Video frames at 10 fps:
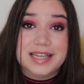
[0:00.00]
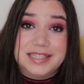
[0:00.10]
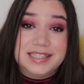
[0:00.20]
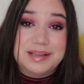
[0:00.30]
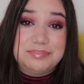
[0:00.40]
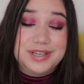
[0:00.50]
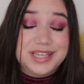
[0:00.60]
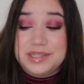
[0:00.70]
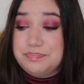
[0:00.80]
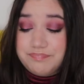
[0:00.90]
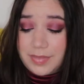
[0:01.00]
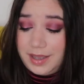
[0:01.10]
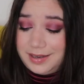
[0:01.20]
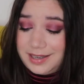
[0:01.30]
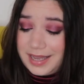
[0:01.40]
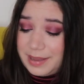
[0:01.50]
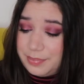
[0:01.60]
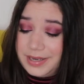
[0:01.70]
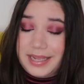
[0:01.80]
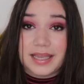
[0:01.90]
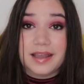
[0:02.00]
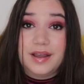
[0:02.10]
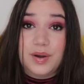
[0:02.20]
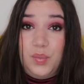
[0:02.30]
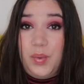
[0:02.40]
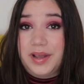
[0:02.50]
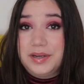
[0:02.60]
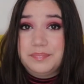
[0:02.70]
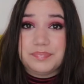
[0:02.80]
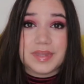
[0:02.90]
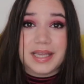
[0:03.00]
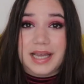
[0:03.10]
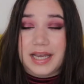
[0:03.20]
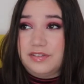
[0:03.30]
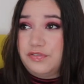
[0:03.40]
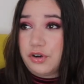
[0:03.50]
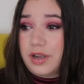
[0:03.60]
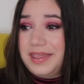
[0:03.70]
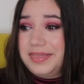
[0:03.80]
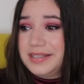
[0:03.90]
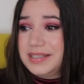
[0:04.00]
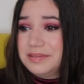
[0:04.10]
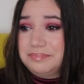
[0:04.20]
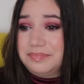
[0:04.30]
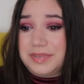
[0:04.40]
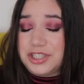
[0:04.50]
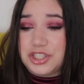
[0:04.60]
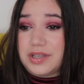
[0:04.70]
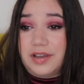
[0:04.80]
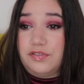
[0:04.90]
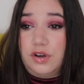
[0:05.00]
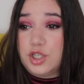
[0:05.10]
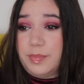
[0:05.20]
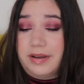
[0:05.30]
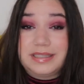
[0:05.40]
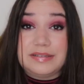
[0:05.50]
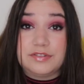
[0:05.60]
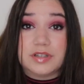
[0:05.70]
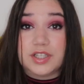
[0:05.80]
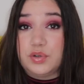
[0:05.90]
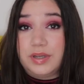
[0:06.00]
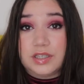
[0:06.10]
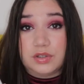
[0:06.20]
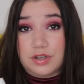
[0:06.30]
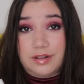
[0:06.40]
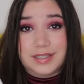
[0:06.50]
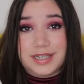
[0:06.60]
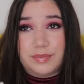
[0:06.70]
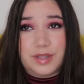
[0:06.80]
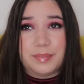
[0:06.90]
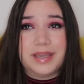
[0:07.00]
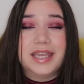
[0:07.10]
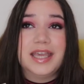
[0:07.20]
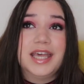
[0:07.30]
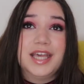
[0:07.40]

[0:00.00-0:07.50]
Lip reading: This update, not happening. One, I forgot this, I forgot about it even though I took it on holiday with me.